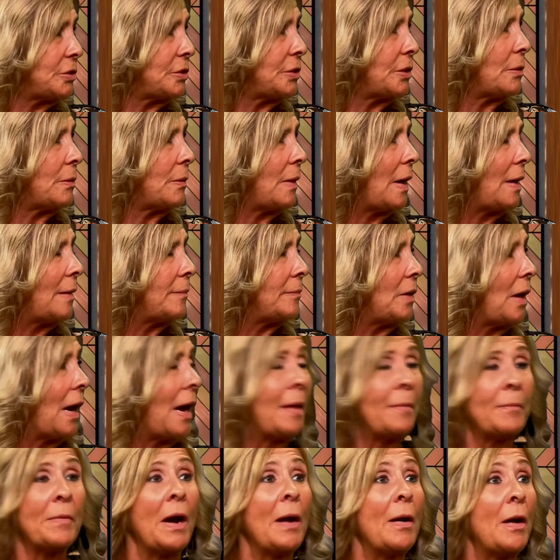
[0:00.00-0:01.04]
Mm -hmm. I'm, mm-hmm.
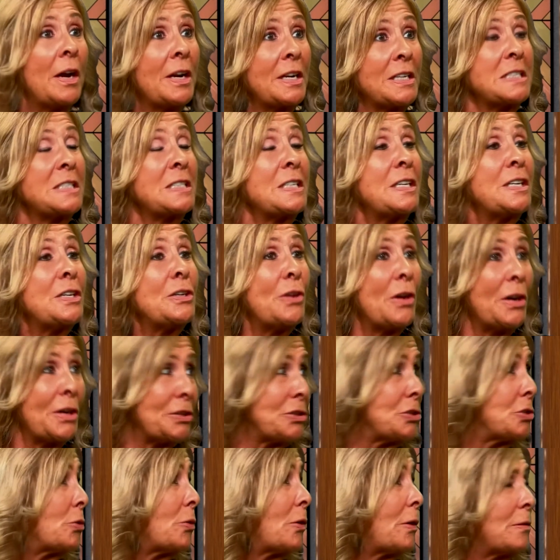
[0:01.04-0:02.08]
I'm, honestly not
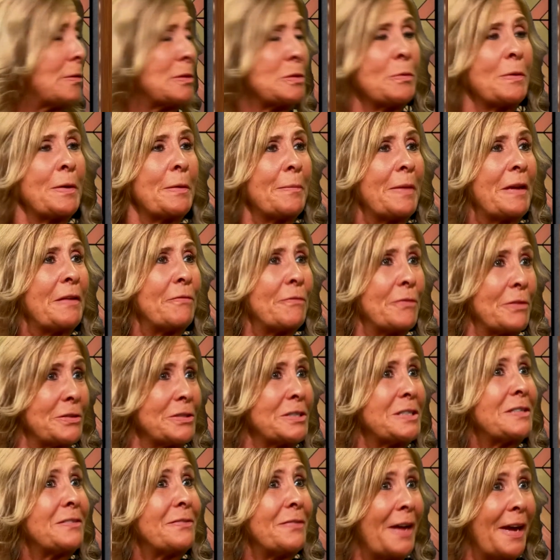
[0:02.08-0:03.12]
sure. It was one of my
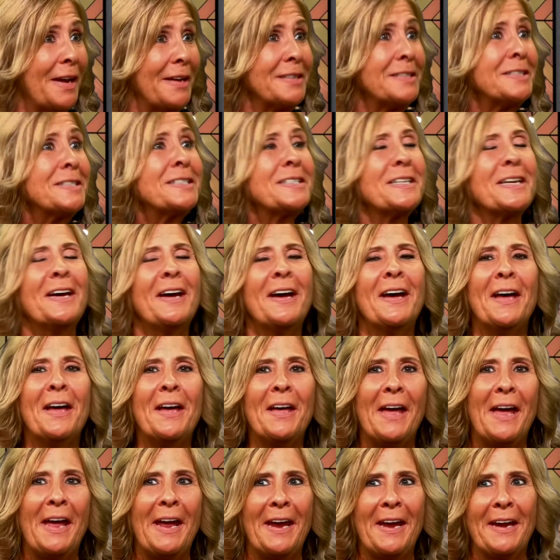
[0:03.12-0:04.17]
first events. Yeah.
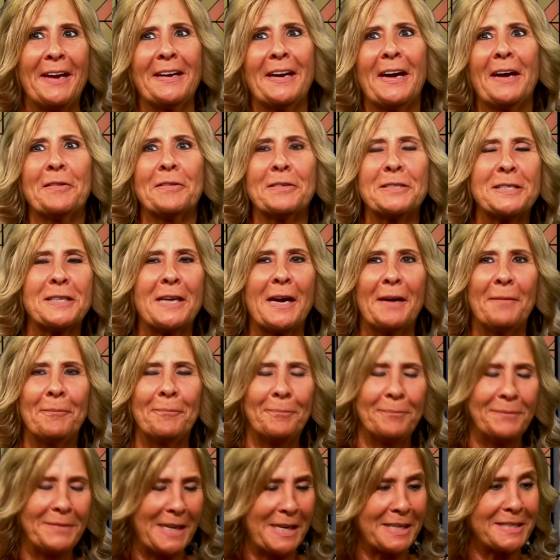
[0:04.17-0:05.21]
And I was uh,
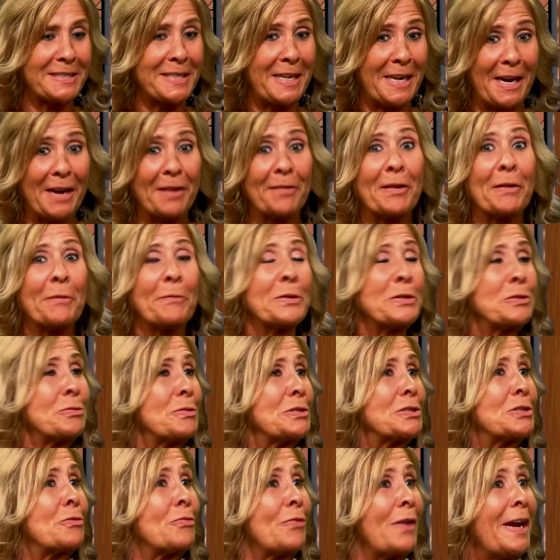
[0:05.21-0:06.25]
next to Erin, which
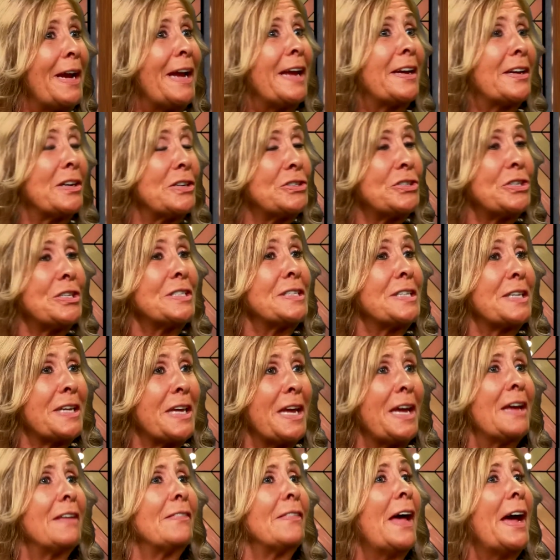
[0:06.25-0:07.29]
was great because she's the
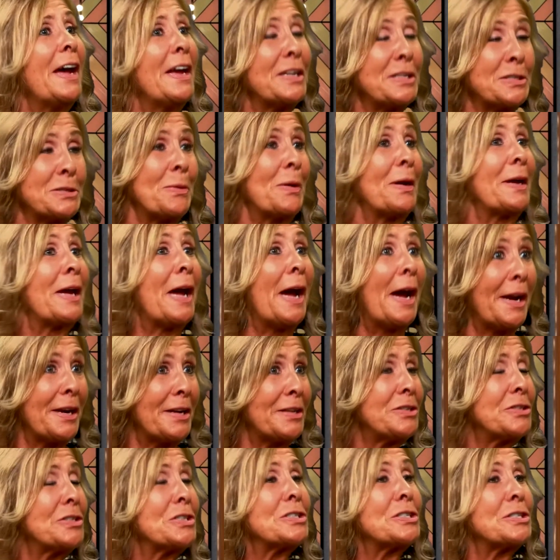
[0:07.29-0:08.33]
King Lion, so I kind of
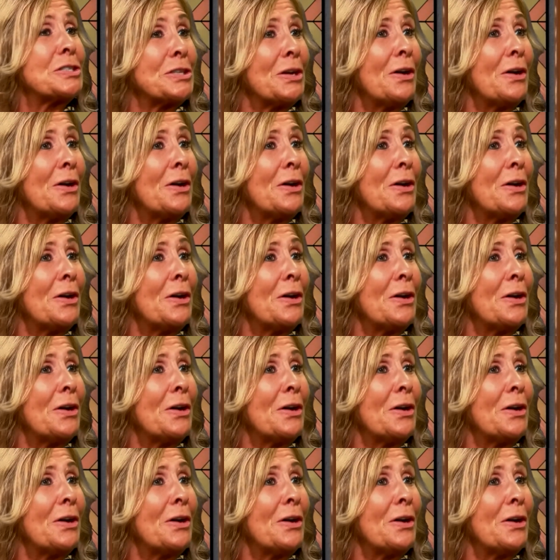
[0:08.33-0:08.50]
just King saw.